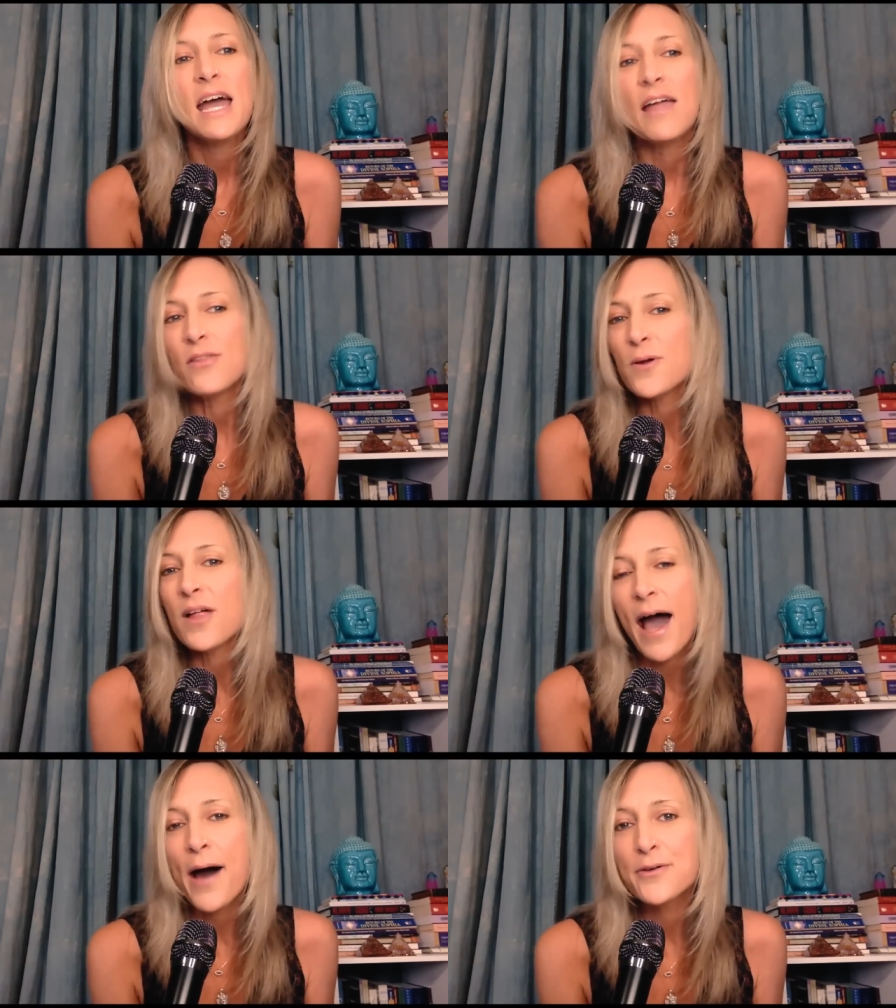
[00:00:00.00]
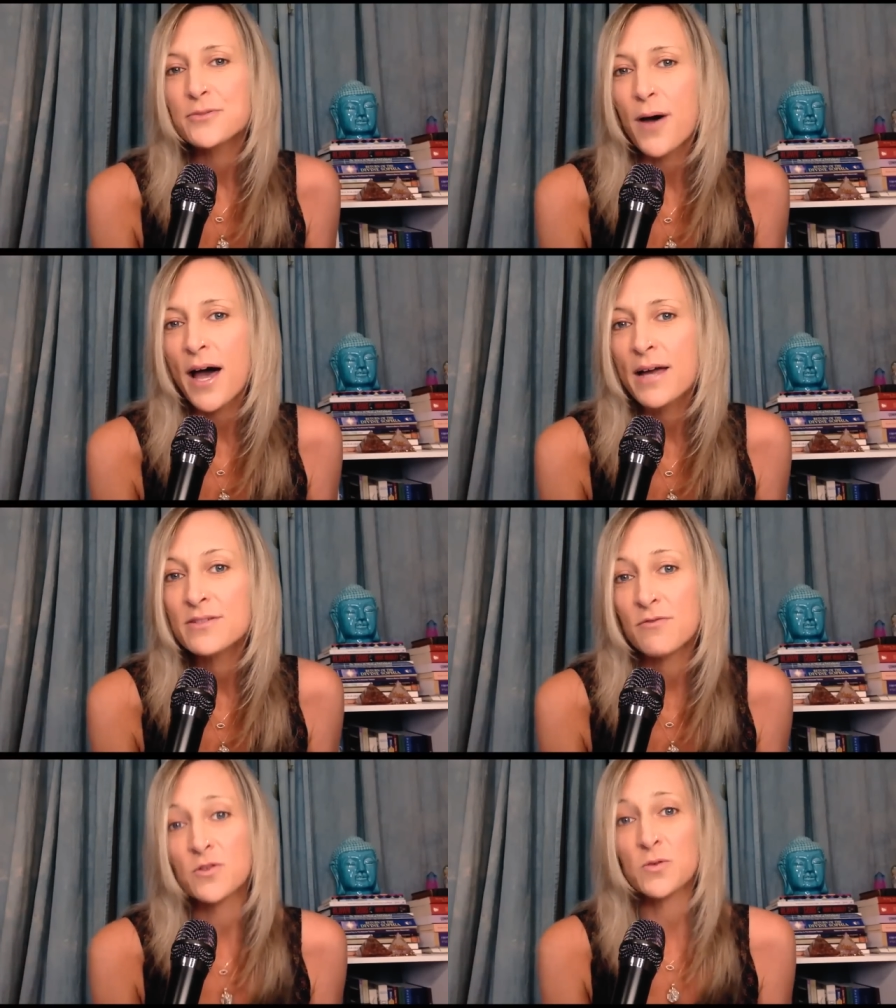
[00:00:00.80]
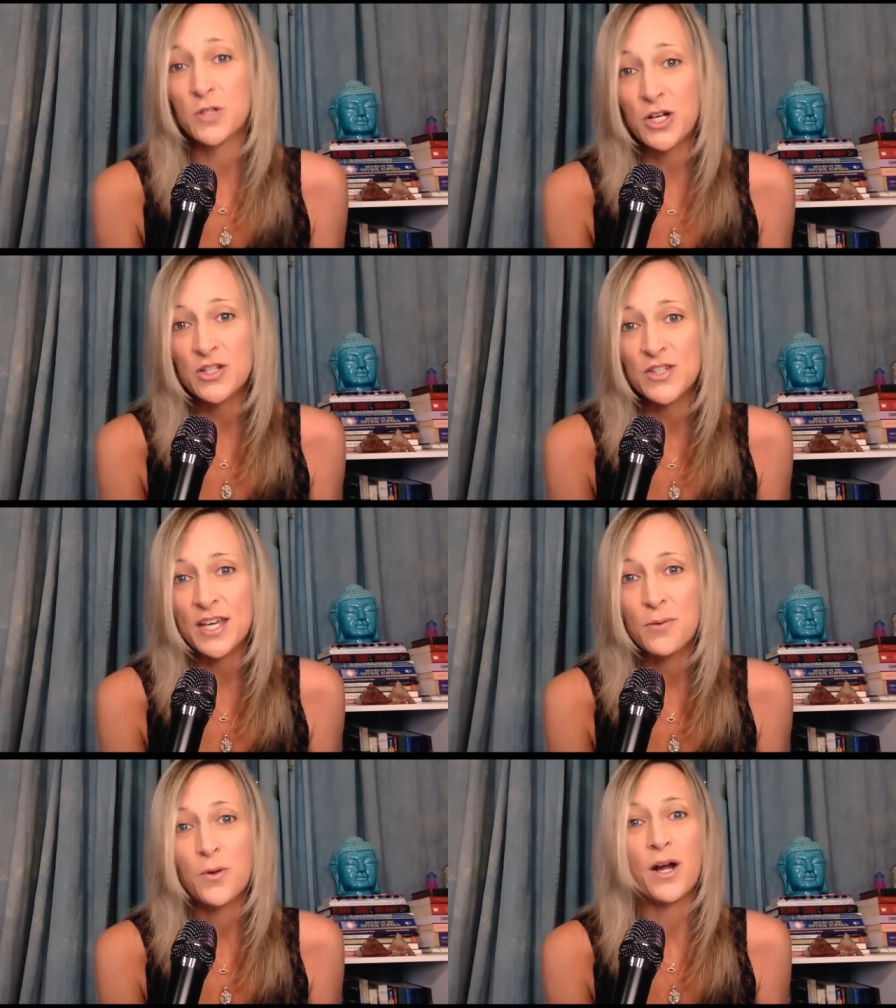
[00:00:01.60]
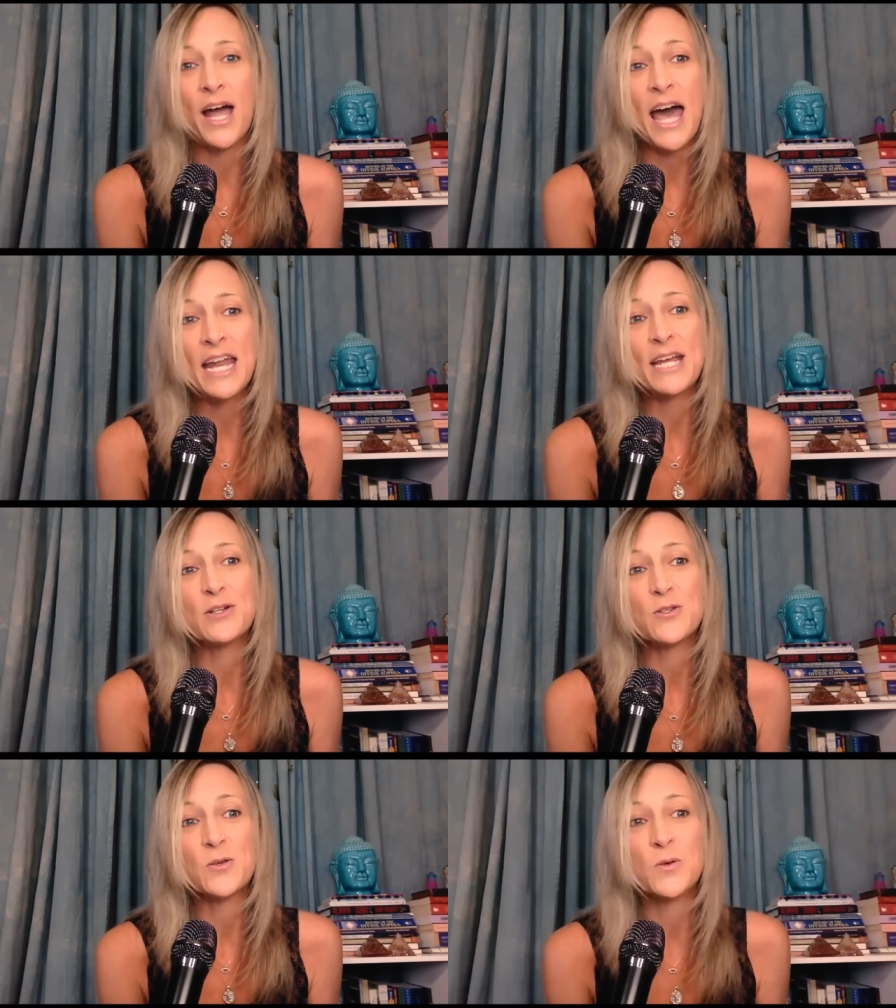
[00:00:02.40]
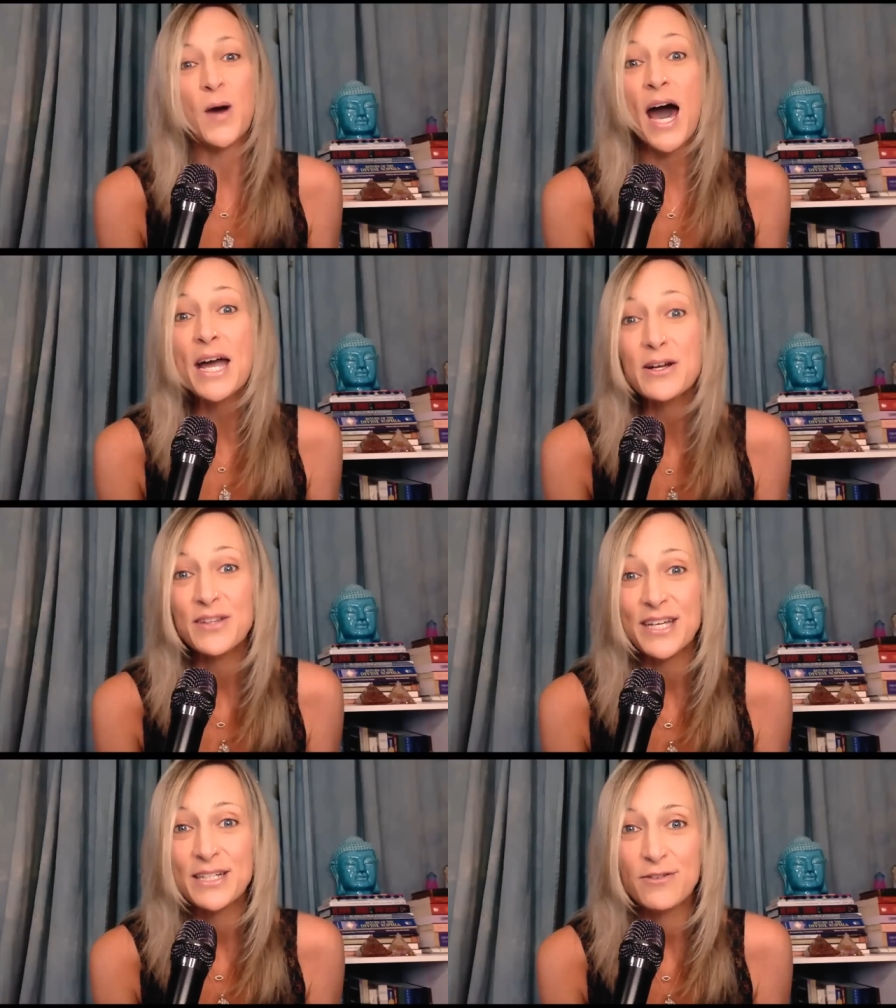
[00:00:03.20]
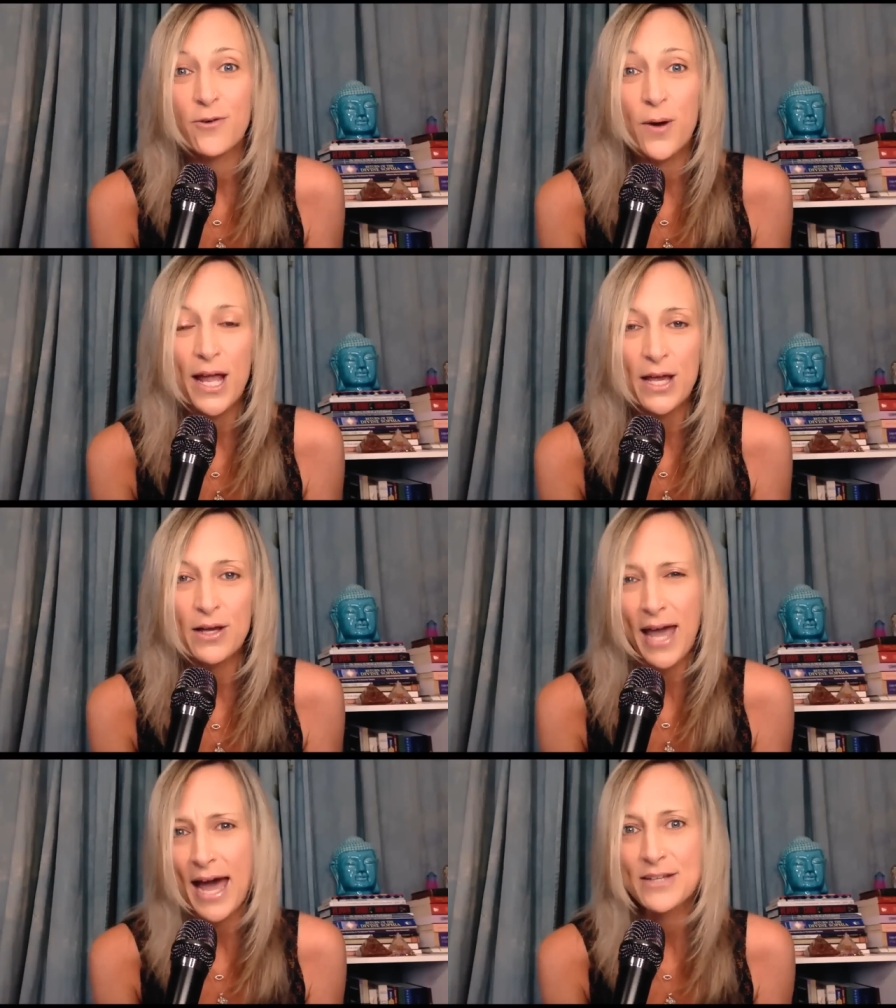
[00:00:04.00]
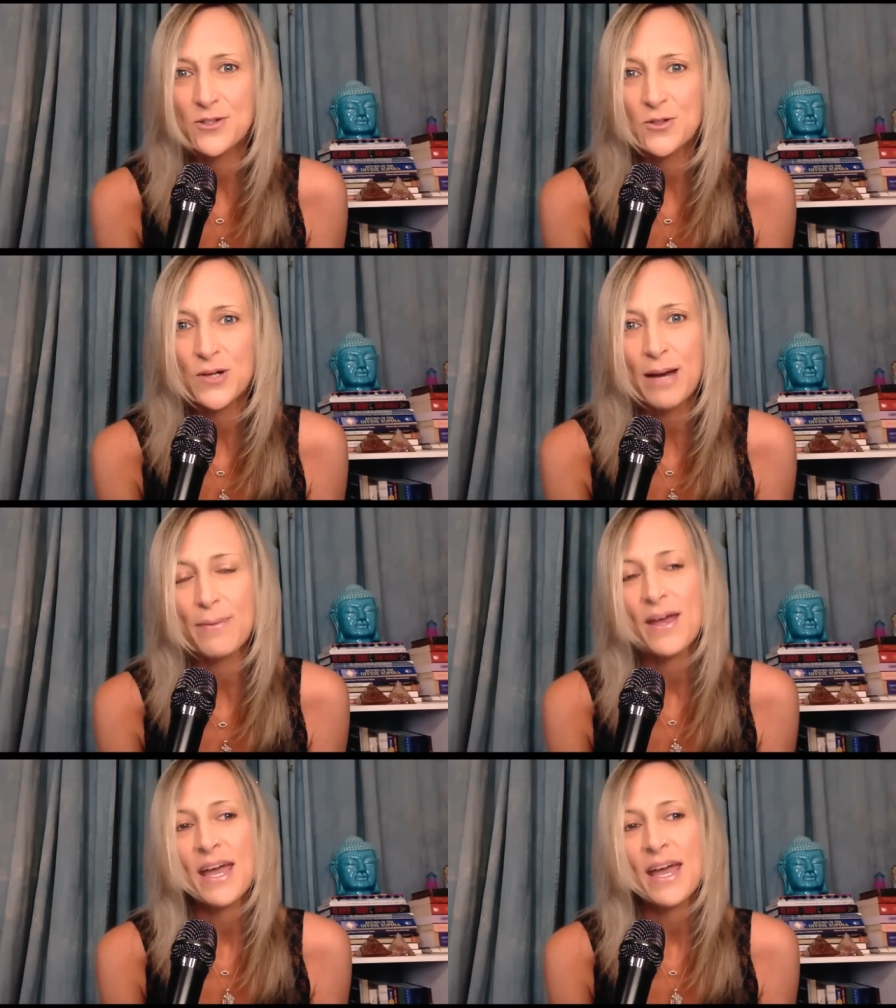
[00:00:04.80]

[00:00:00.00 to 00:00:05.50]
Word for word: And the Real Housewives of New Jersey were heading to Ireland for a cast trip.